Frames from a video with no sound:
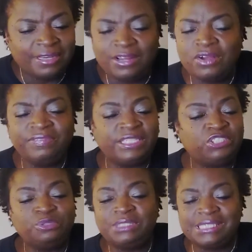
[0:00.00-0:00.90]
love
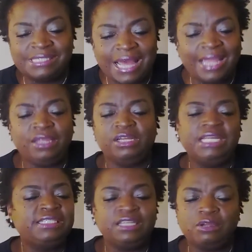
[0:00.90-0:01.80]
that you desire
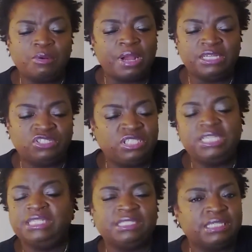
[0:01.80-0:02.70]
is in Christ
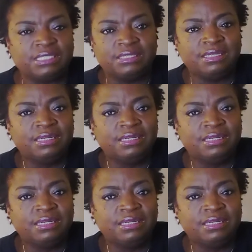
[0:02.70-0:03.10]
Jesus.